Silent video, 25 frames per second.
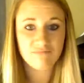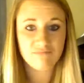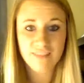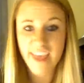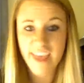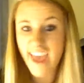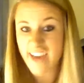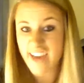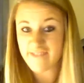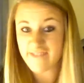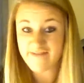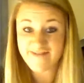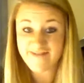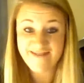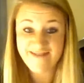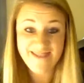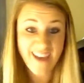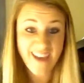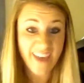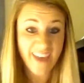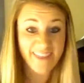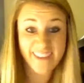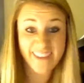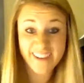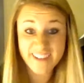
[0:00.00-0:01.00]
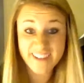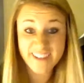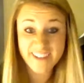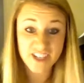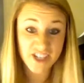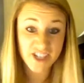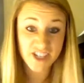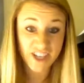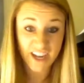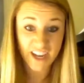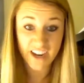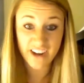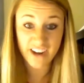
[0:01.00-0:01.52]
They have nothing to
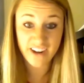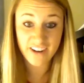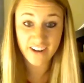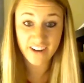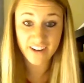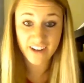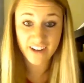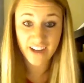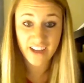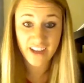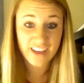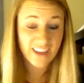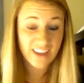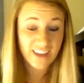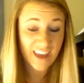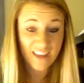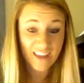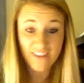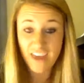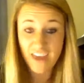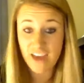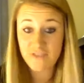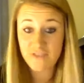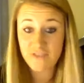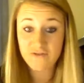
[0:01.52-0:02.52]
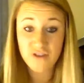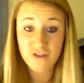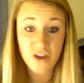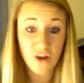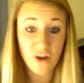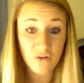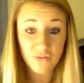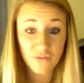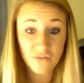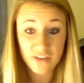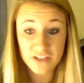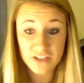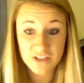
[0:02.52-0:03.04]
share, yet they have
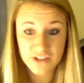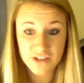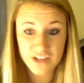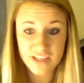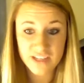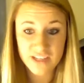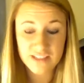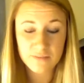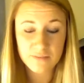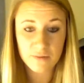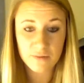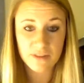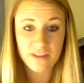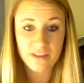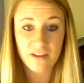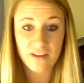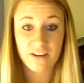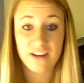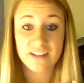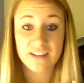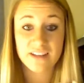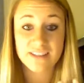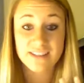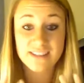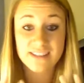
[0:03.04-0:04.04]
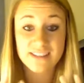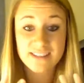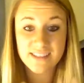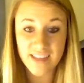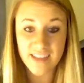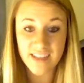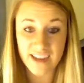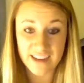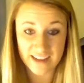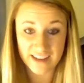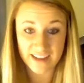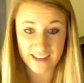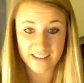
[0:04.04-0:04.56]
no victories, but they're
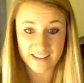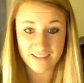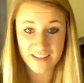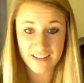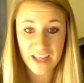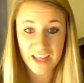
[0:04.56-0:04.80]
excited.